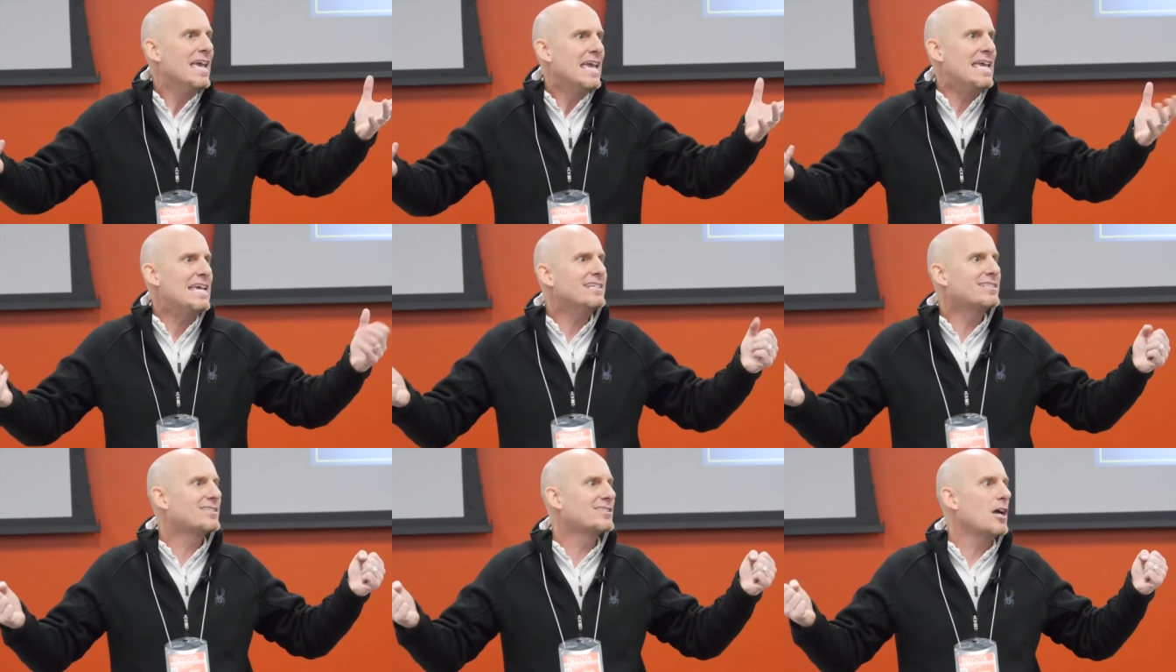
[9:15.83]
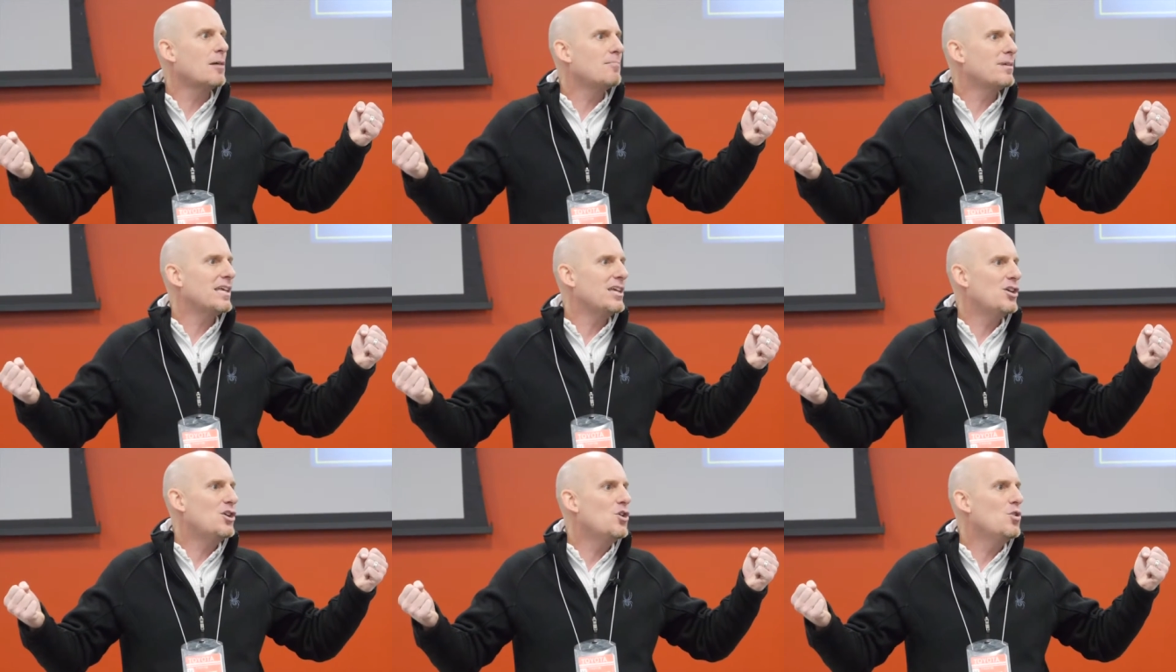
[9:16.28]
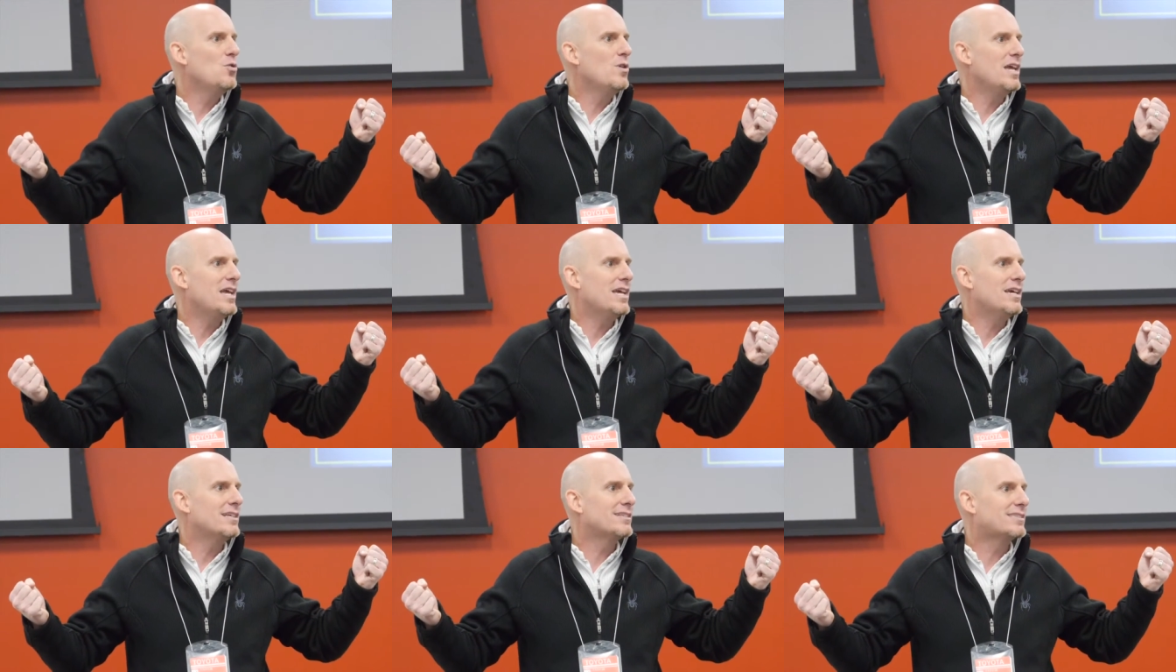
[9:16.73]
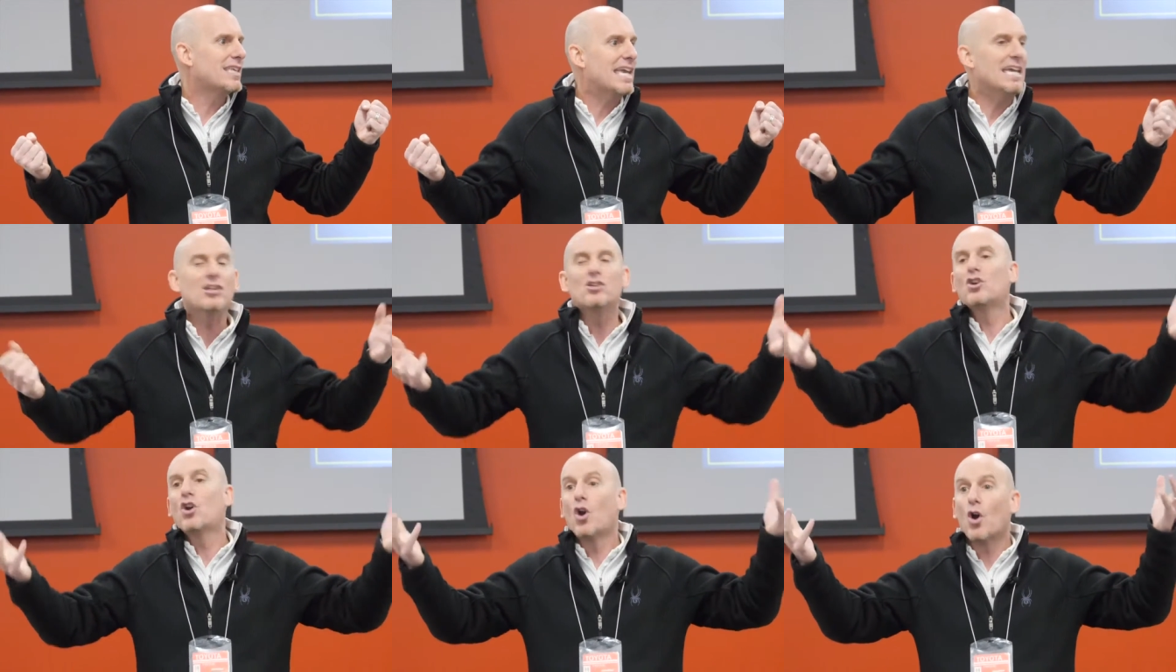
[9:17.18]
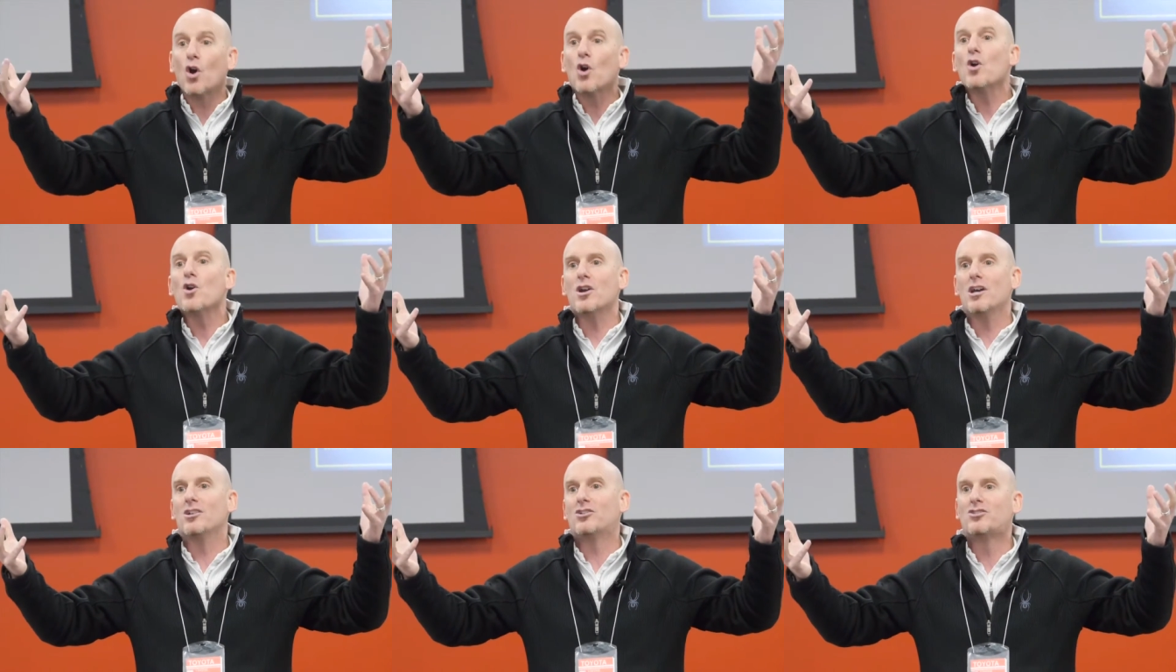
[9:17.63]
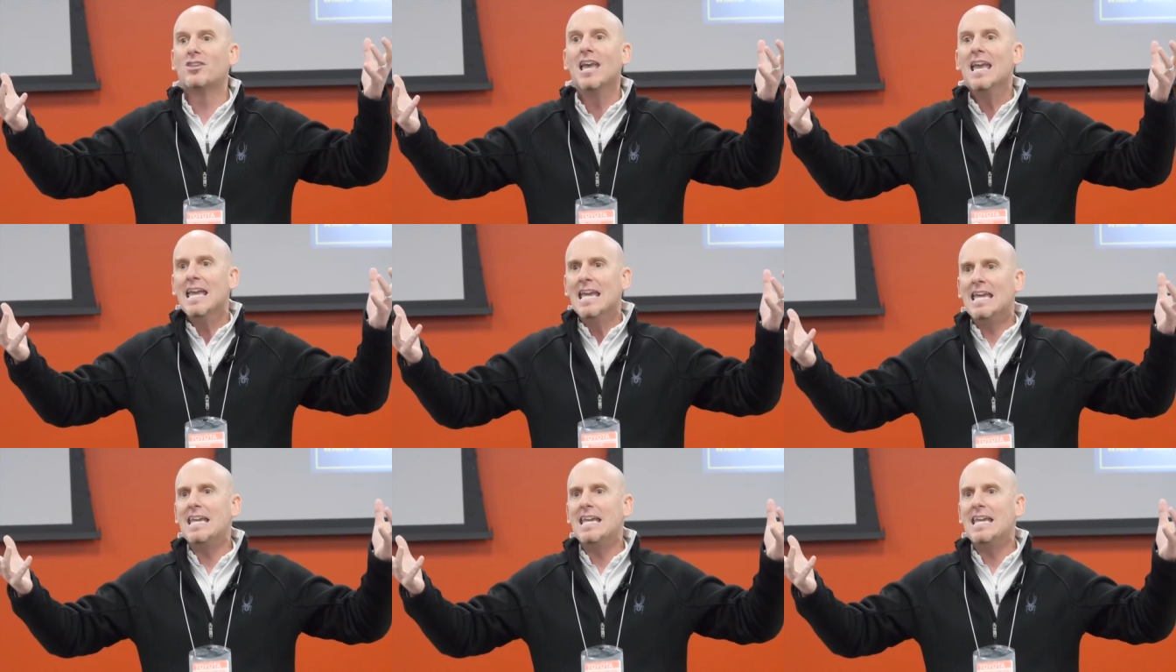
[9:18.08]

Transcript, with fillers: He's somebody who is encouraged.